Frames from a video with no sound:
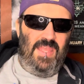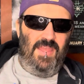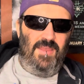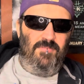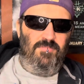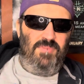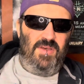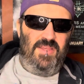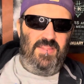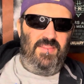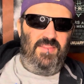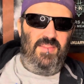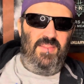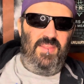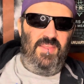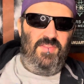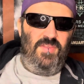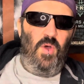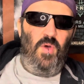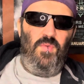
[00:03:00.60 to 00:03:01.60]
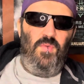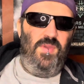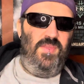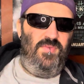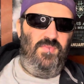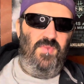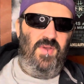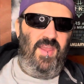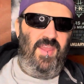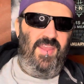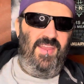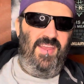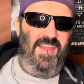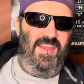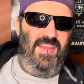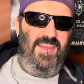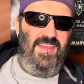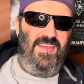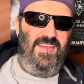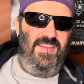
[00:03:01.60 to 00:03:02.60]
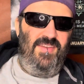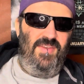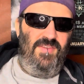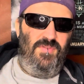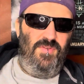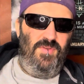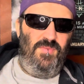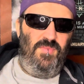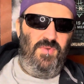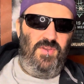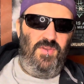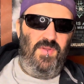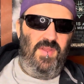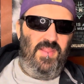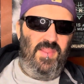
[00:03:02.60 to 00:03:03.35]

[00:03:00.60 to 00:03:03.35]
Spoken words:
But it's the whole reason why, if you're wondering,